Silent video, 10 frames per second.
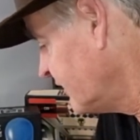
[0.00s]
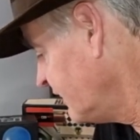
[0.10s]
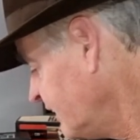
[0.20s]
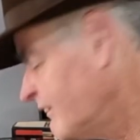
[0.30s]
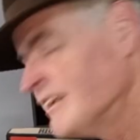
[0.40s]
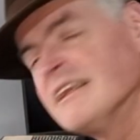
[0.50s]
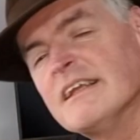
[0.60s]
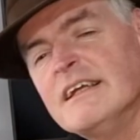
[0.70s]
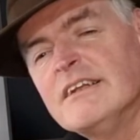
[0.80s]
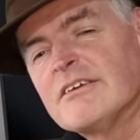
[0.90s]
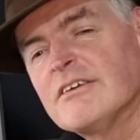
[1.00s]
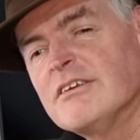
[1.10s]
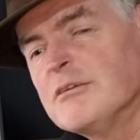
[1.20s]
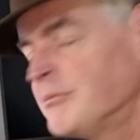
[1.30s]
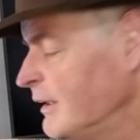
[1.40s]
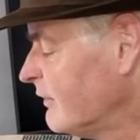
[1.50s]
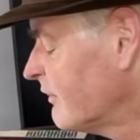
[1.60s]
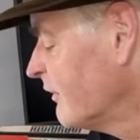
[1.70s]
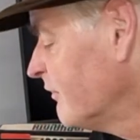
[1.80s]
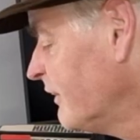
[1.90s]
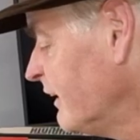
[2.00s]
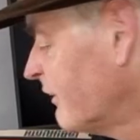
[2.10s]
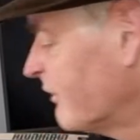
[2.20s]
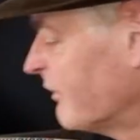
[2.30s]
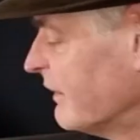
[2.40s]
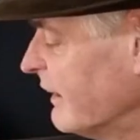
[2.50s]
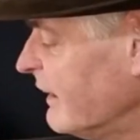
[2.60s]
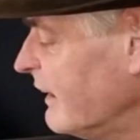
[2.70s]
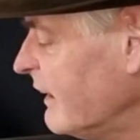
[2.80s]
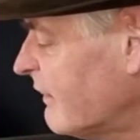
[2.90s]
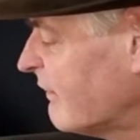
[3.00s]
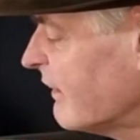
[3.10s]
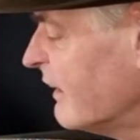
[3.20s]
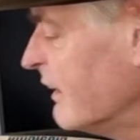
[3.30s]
it's an interesting piece of history. It's a